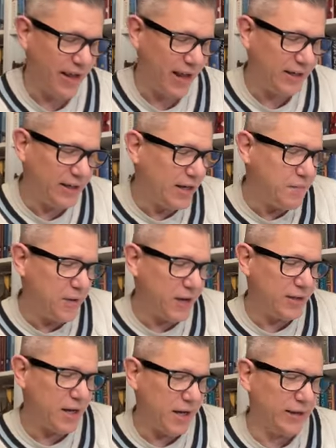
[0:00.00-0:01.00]
And he
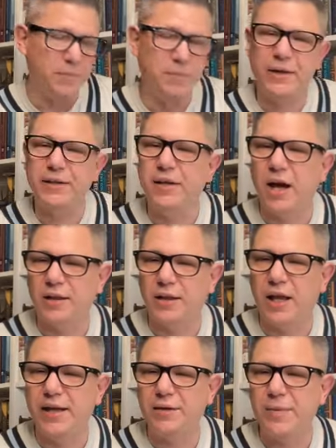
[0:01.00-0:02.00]
might not. He might not
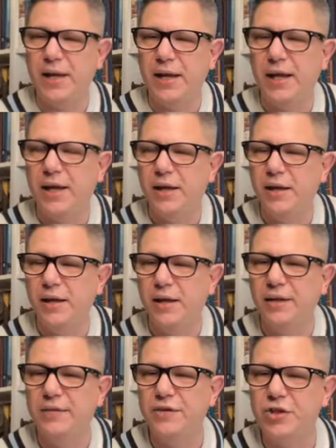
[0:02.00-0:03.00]
like me
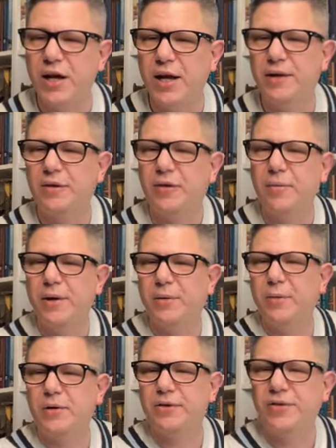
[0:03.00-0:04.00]
and the channel, might
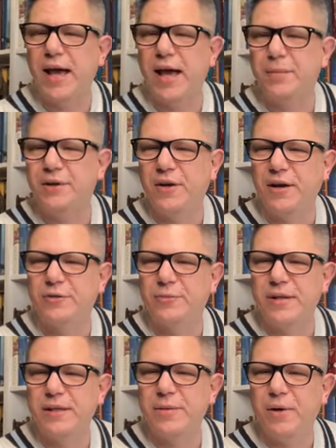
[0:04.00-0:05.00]
want to sabotage
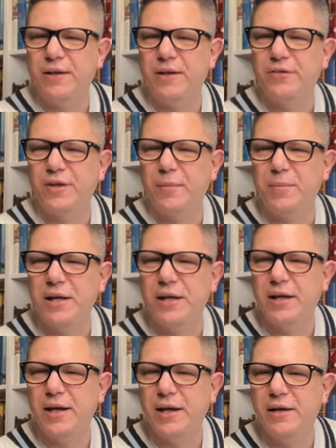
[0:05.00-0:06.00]
me. And he might have sent
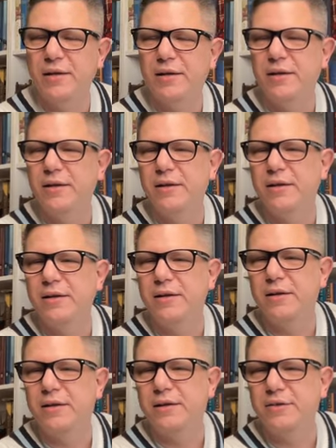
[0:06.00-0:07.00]
me
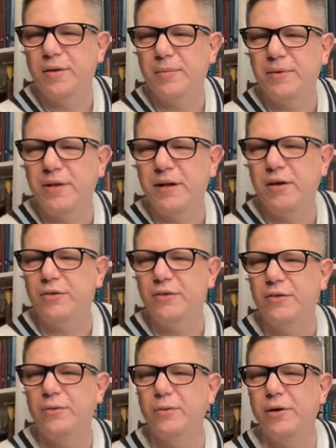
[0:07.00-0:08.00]
something
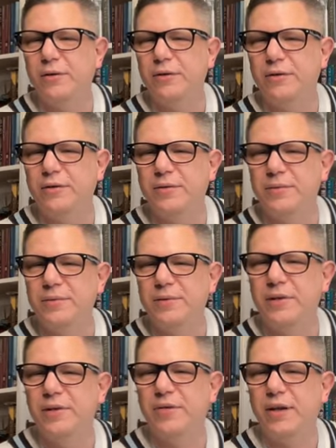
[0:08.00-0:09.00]
else. Who knows?
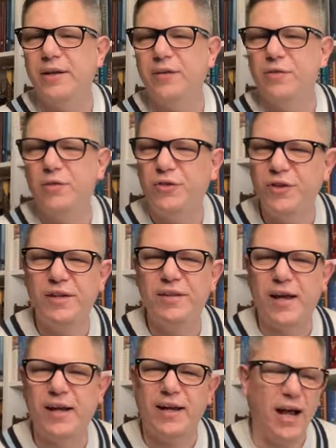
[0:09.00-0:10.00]
He's like, if you see
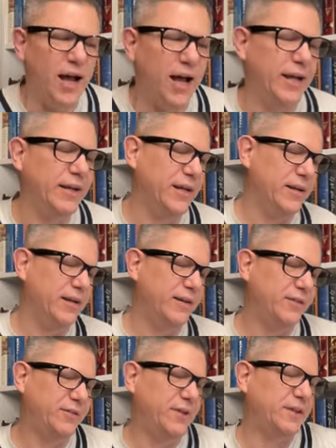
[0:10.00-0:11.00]
that guy,
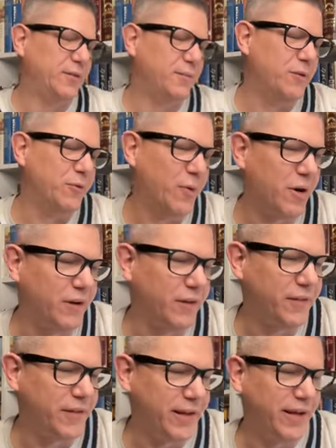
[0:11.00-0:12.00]
send him the wrong
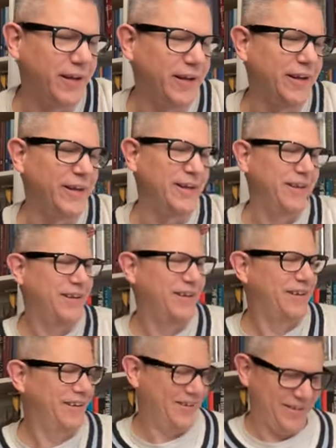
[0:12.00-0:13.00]
thing.
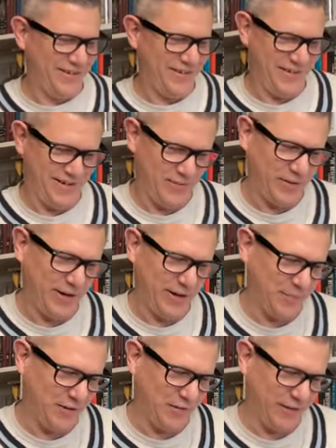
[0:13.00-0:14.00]
Wouldn't
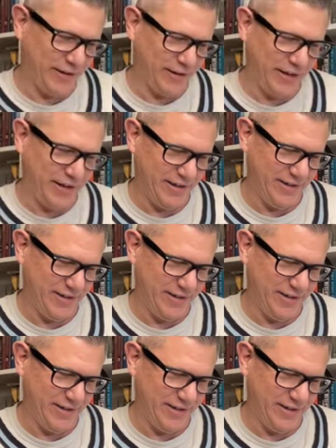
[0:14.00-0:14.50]
that be funny?